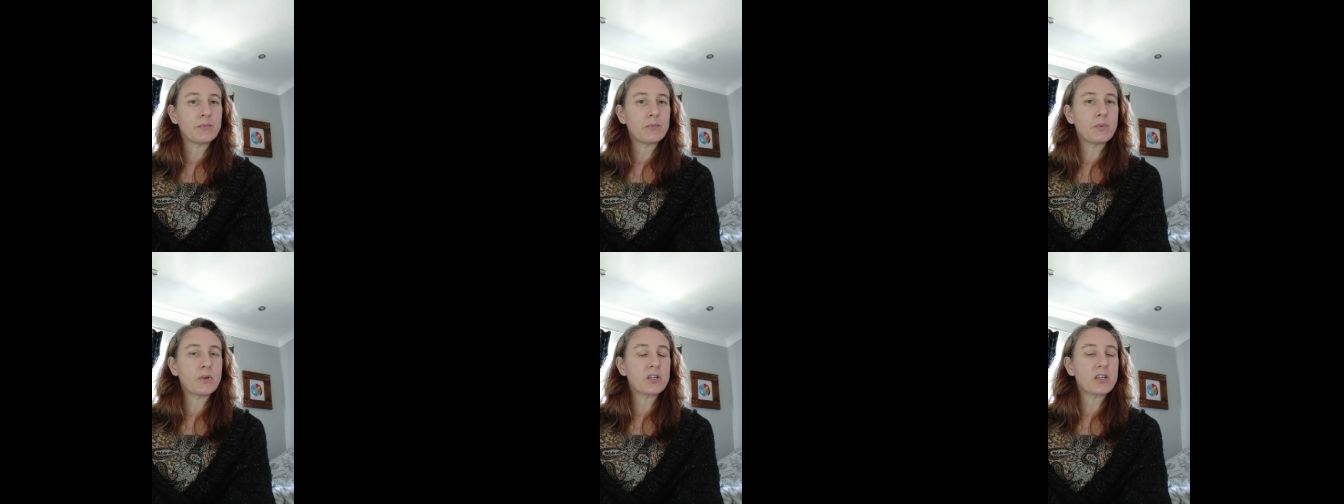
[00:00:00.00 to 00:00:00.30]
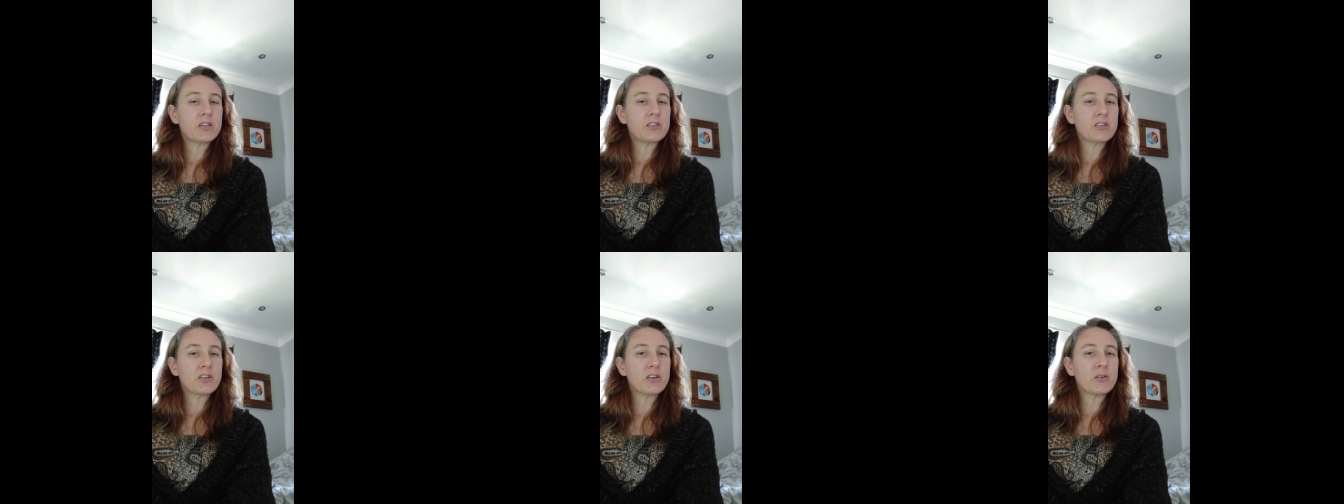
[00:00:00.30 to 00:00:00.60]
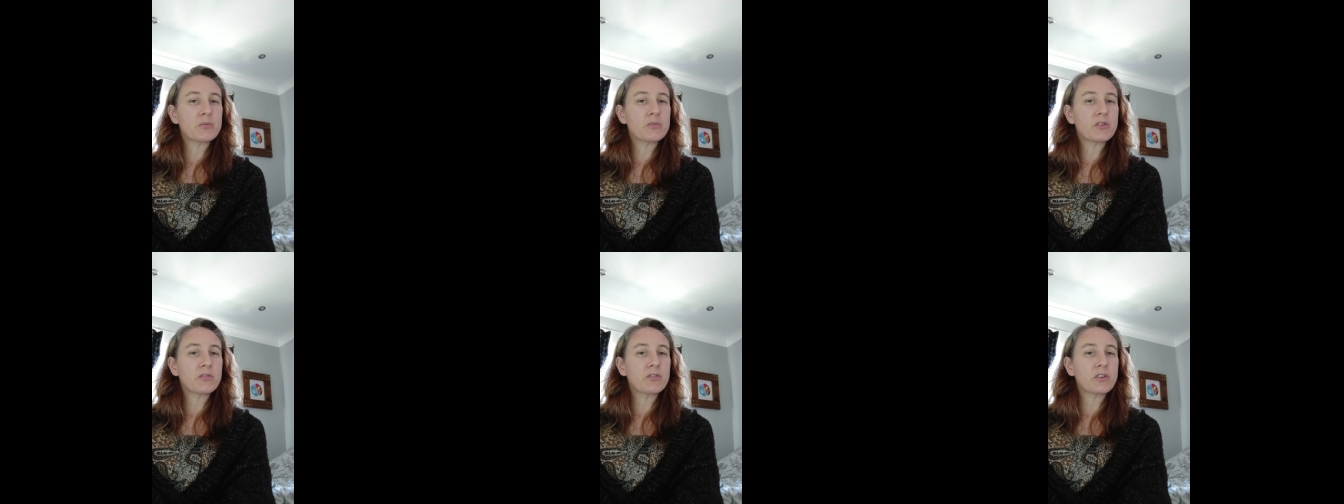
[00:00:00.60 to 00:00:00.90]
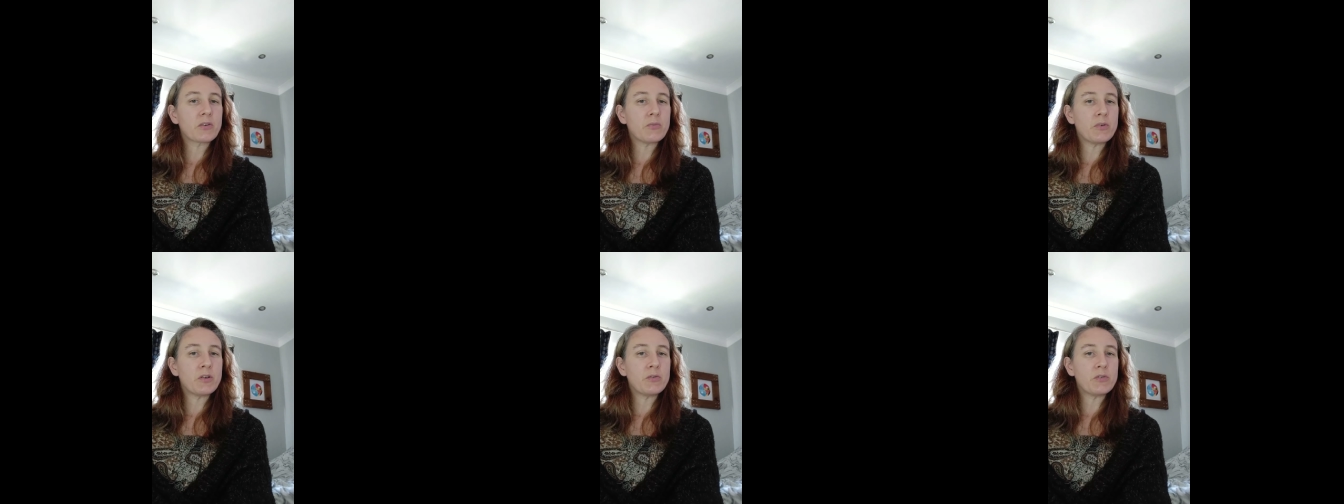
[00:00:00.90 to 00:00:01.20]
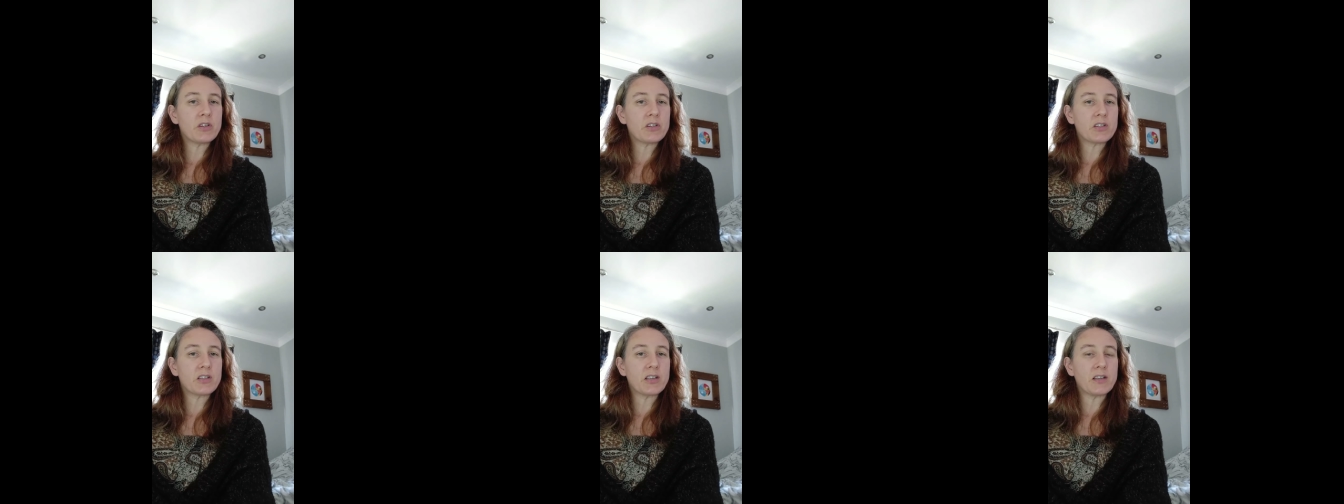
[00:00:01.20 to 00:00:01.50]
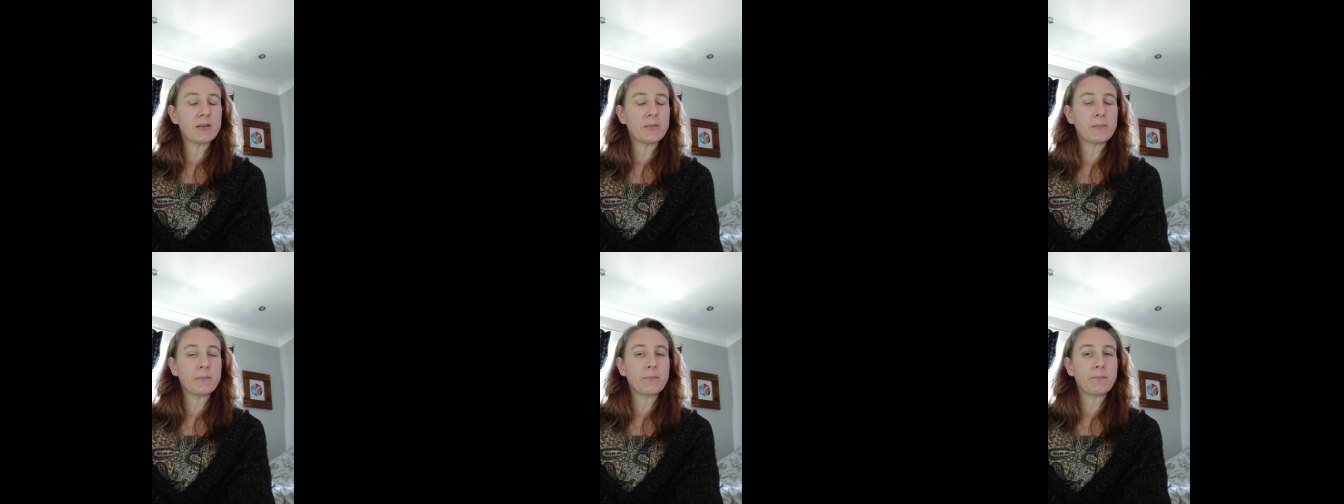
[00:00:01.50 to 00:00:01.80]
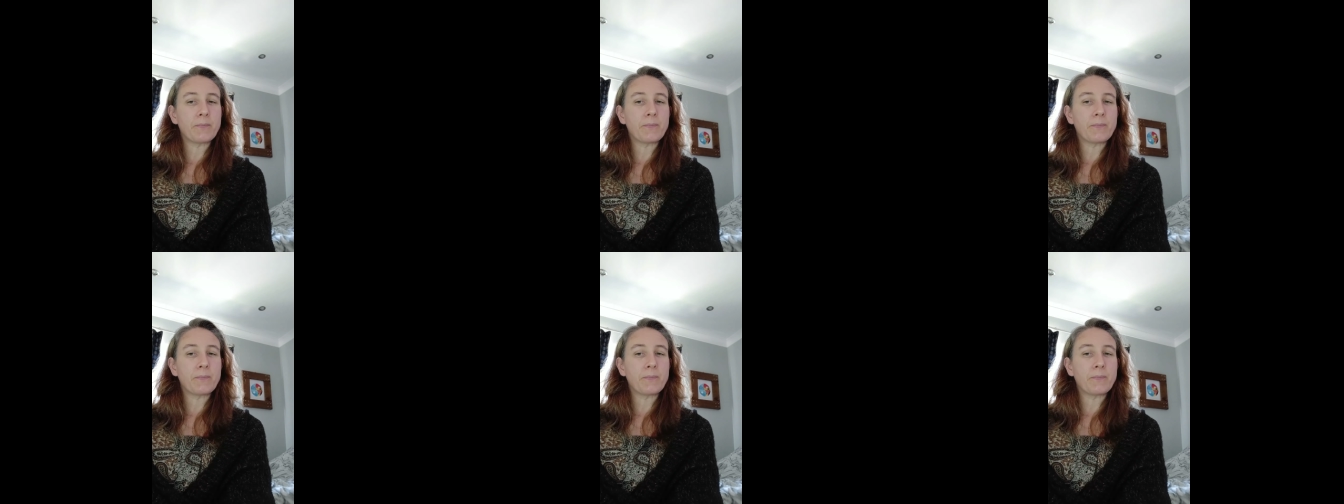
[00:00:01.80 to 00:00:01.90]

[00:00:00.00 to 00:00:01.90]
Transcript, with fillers: but in terms of community.